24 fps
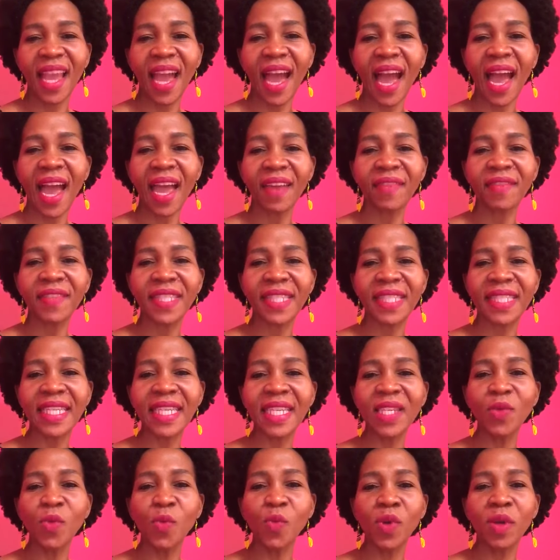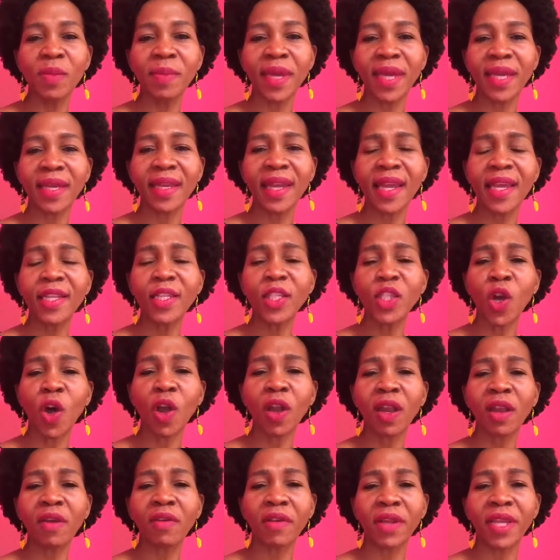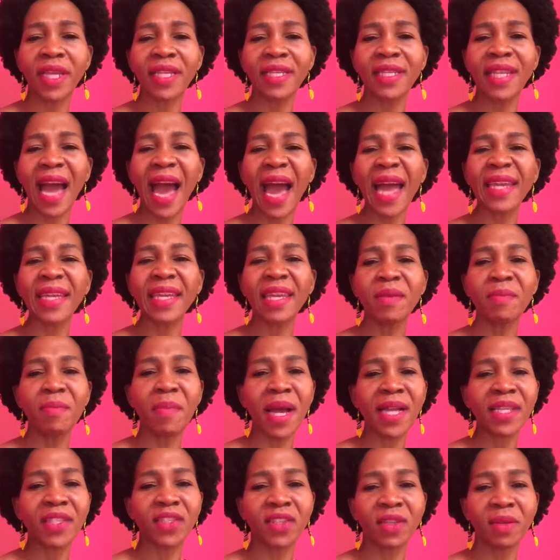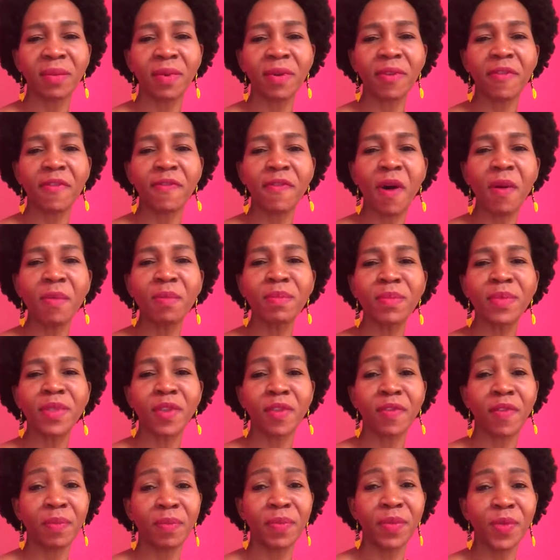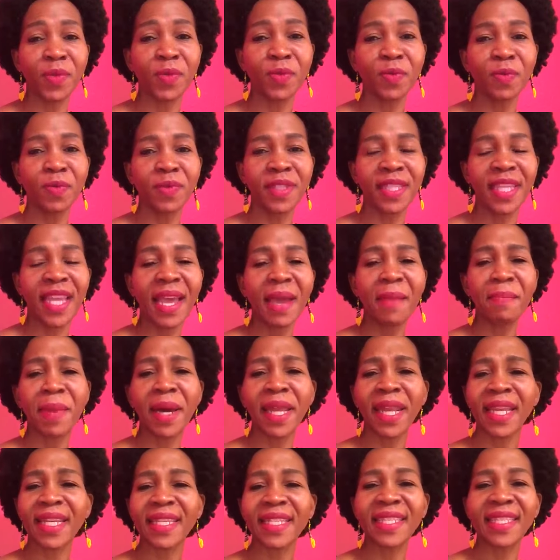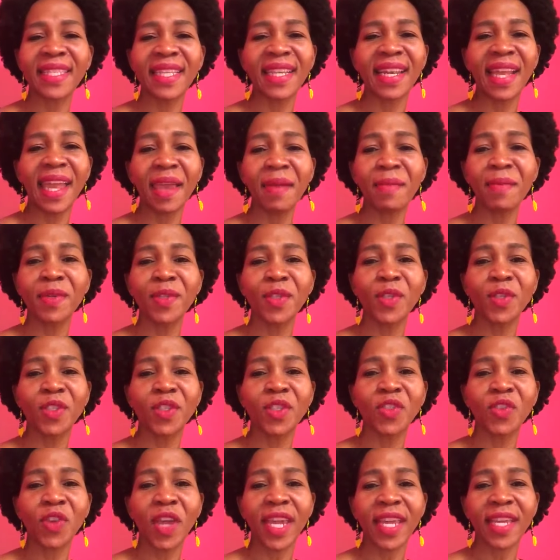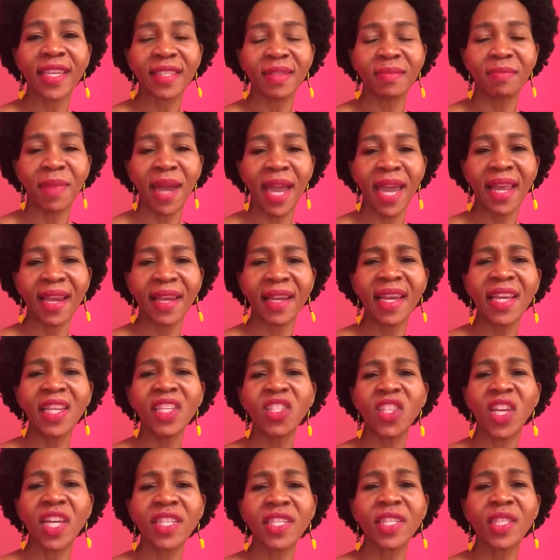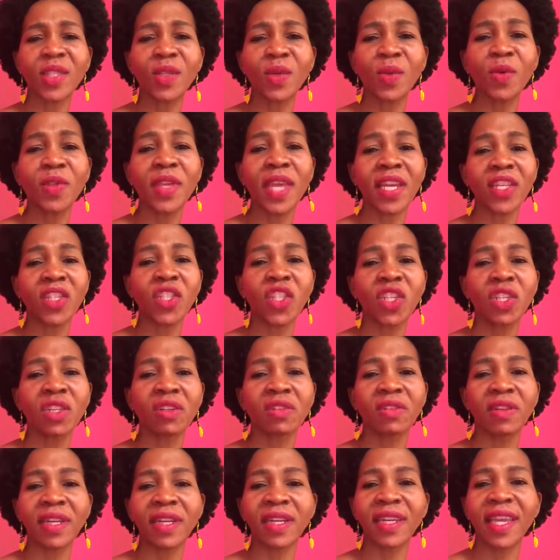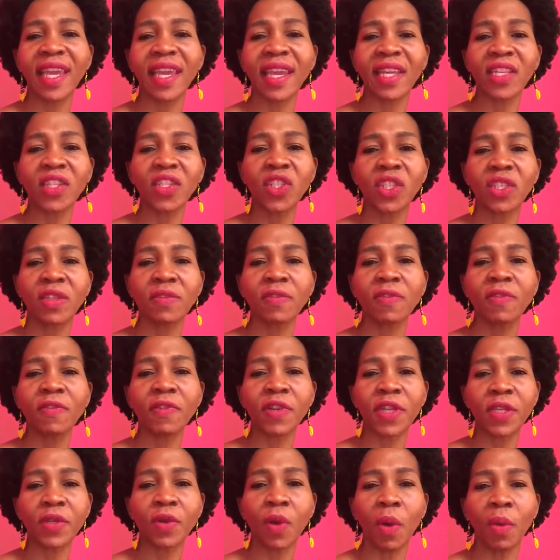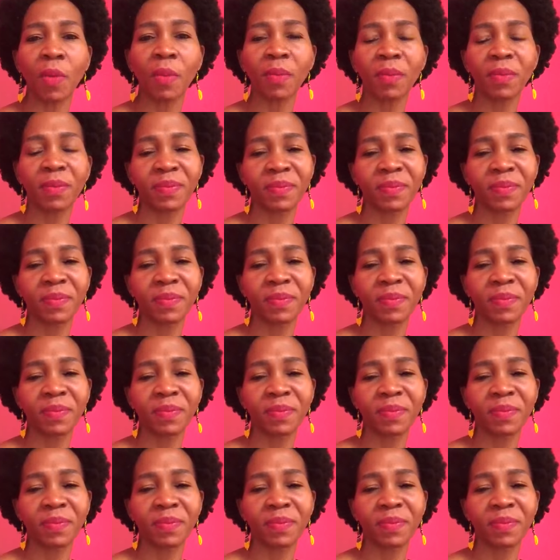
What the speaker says: I have seen women tolerate unimaginable forms of abuse but are still able to strike a smile just so their children can achieve freedom.